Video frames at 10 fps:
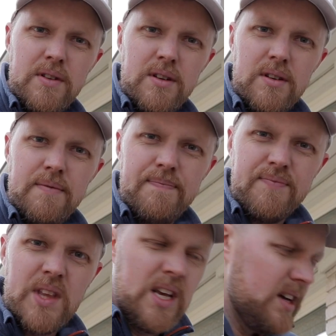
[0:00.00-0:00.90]
the
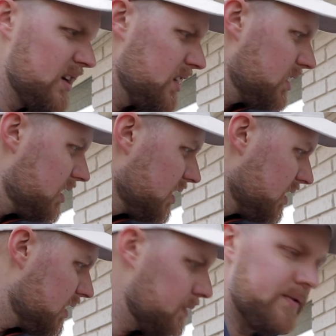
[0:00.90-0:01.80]

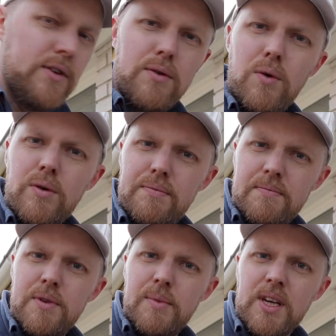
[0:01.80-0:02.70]
door
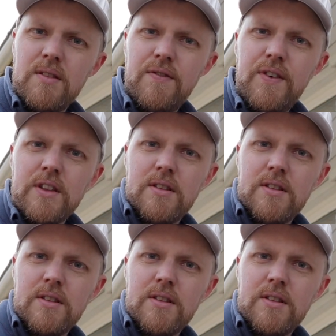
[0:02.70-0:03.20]
to make it fit.